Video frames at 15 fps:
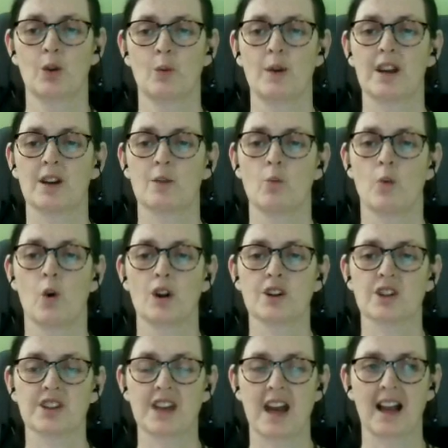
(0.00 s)
we can
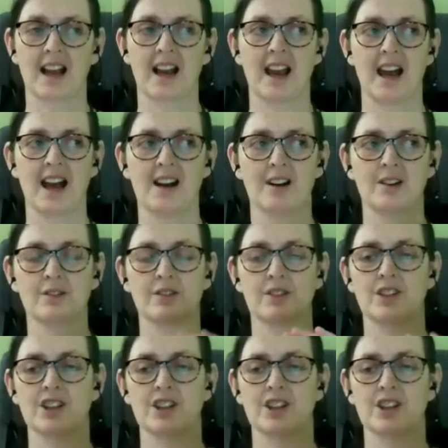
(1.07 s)
watch that cloud